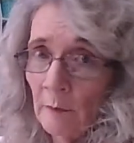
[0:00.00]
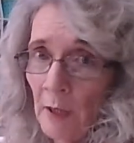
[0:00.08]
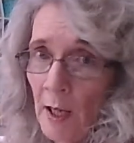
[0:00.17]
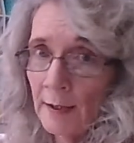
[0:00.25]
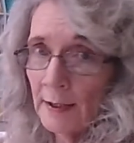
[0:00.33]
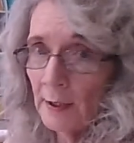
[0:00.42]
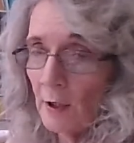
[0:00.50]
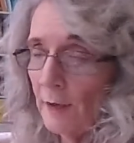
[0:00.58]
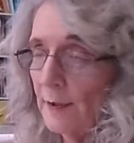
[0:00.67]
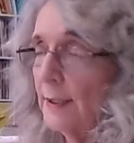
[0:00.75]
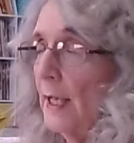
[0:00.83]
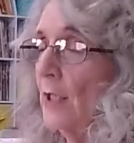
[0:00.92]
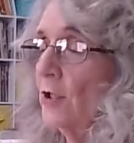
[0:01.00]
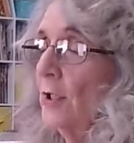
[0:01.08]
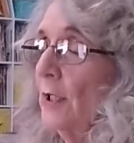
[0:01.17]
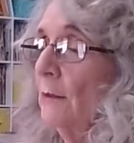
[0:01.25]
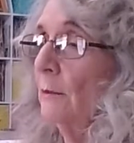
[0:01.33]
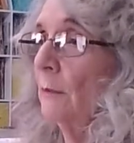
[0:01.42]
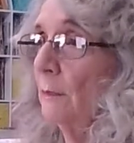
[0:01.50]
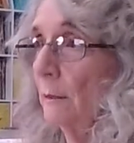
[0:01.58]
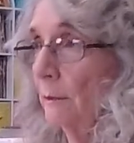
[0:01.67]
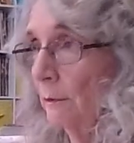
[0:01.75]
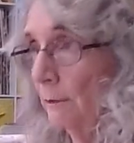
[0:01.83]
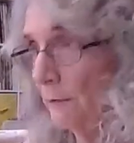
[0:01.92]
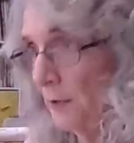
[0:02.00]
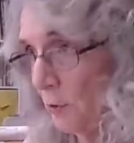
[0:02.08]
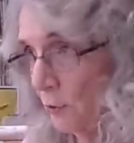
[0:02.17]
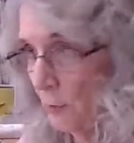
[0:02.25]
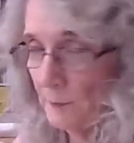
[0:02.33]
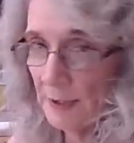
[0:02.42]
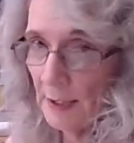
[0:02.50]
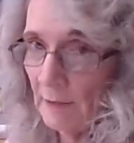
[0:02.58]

blocks, and all the sashing strips and